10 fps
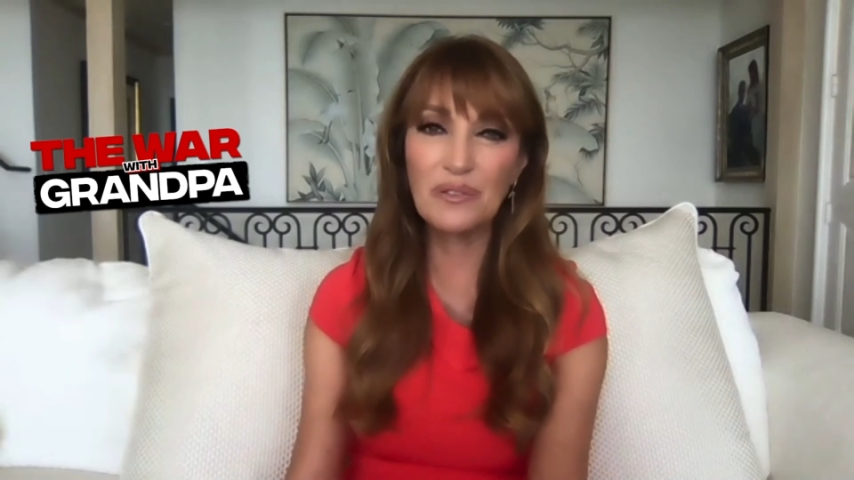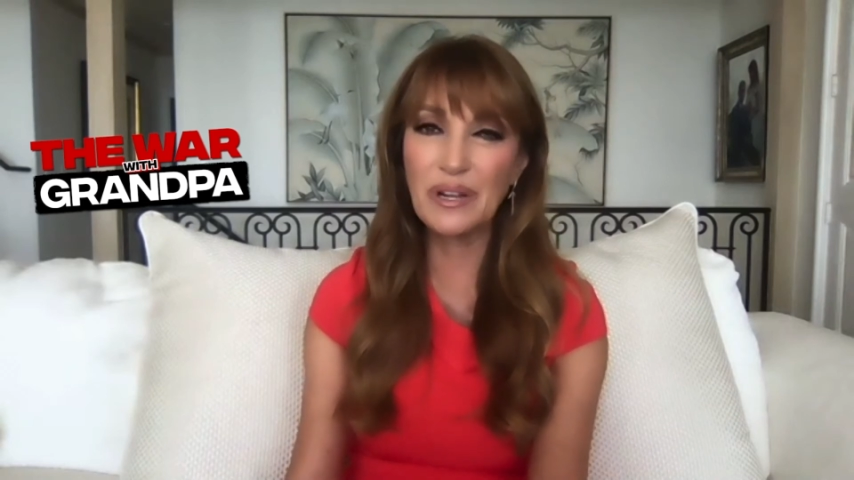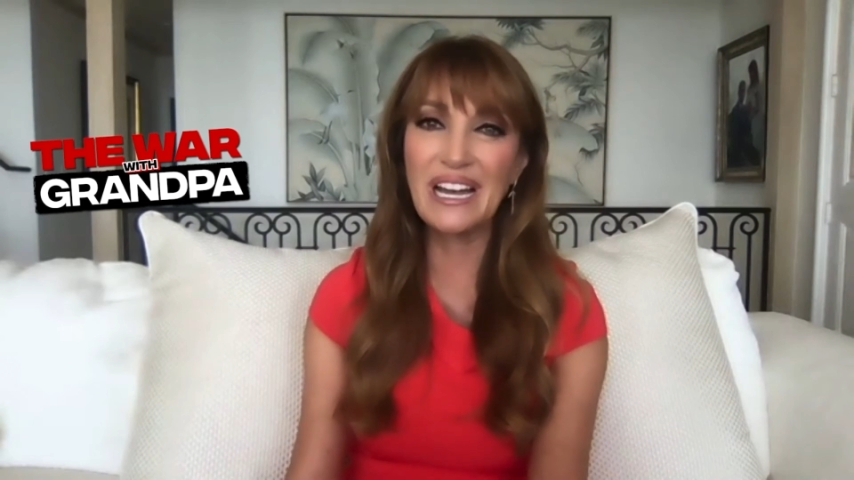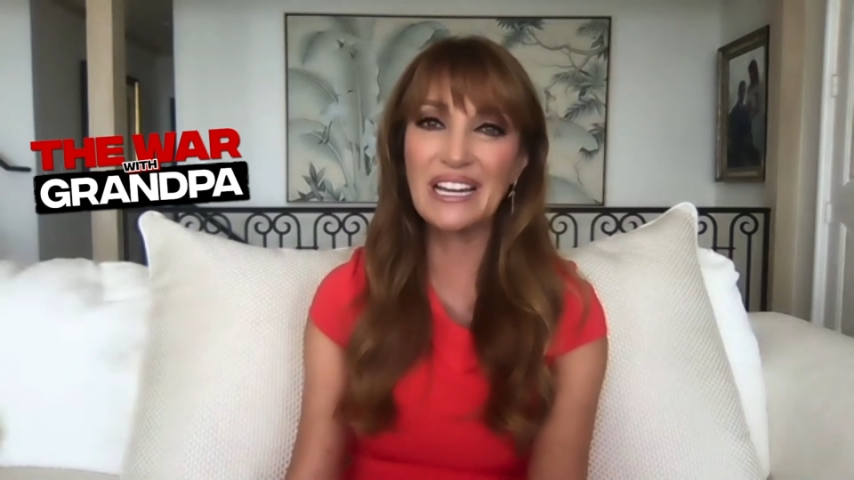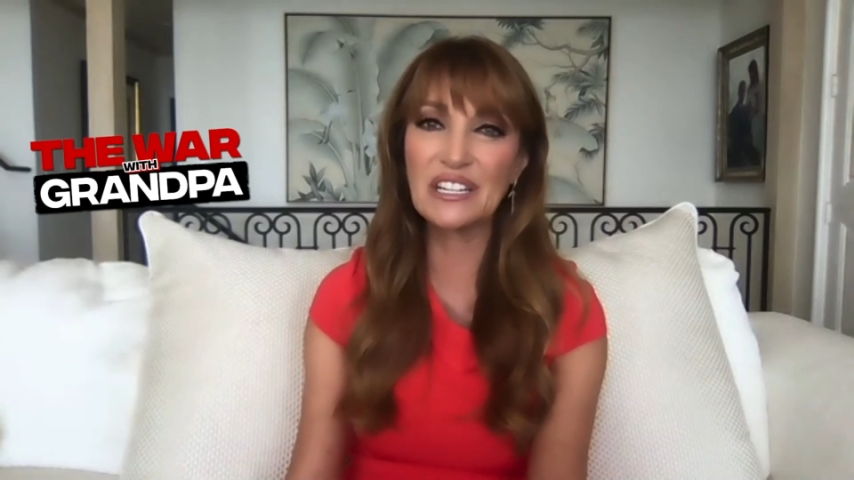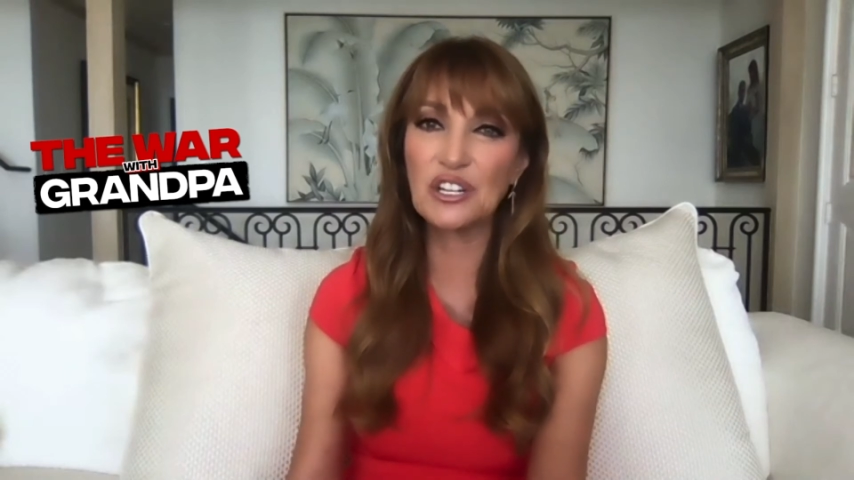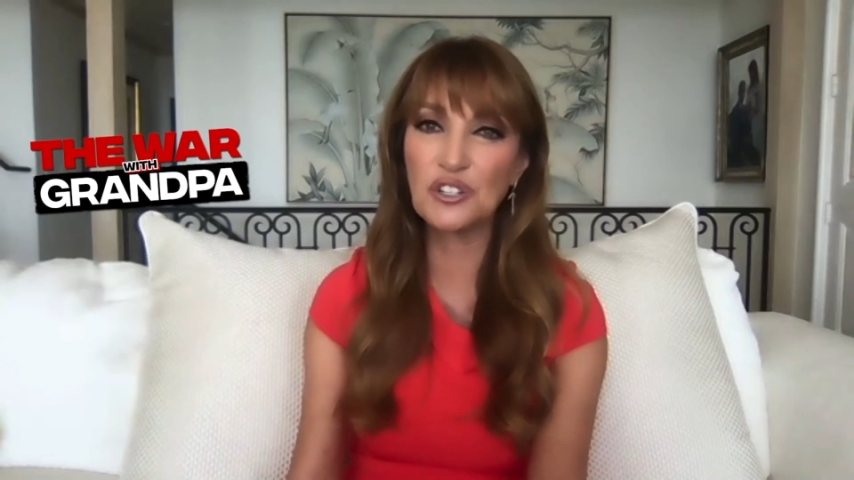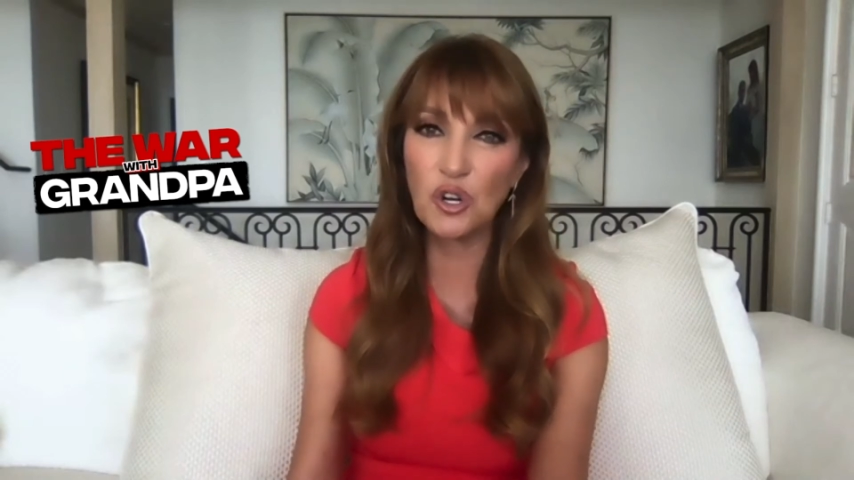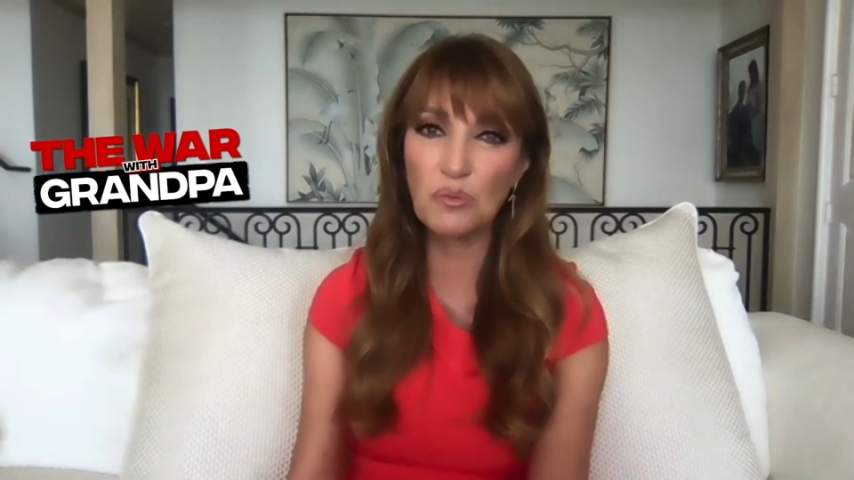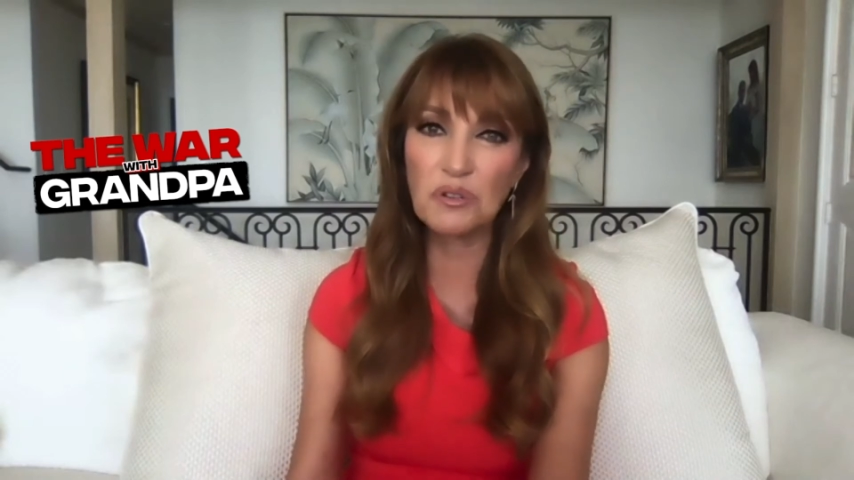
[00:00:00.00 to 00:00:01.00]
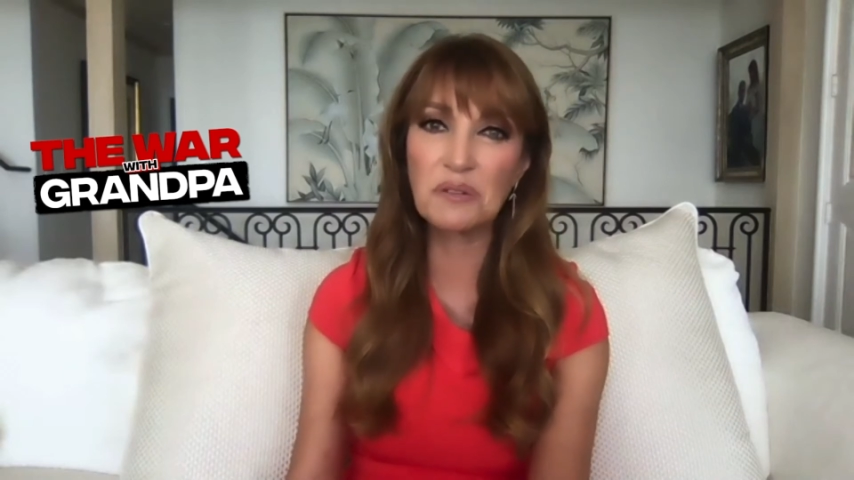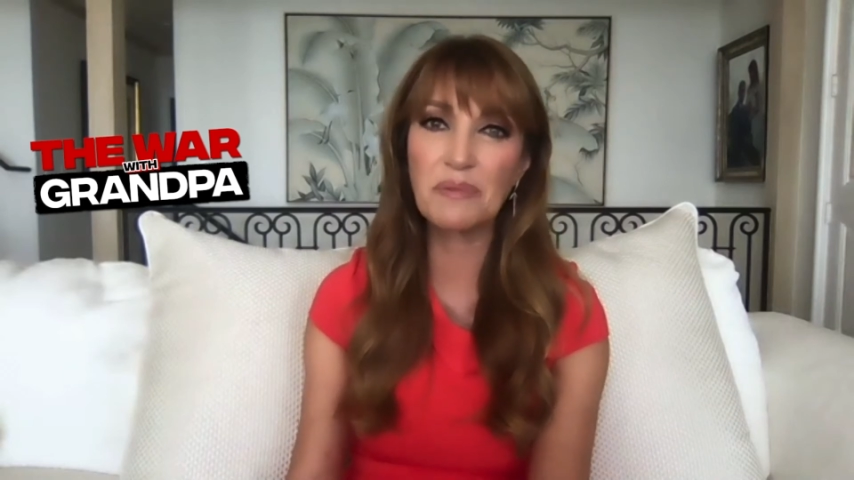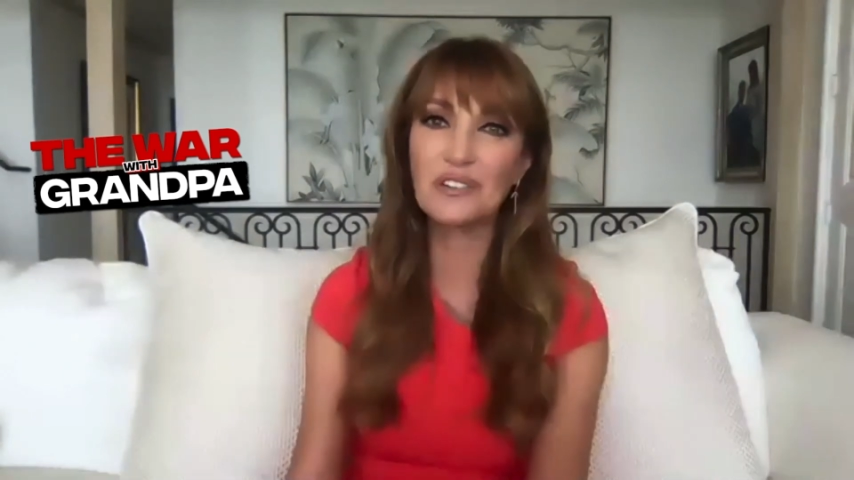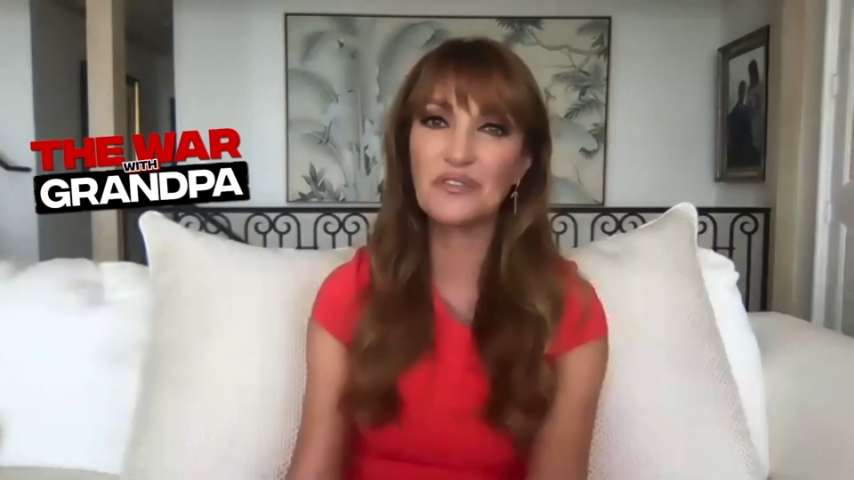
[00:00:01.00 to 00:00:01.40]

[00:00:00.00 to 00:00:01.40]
we had an enormous amount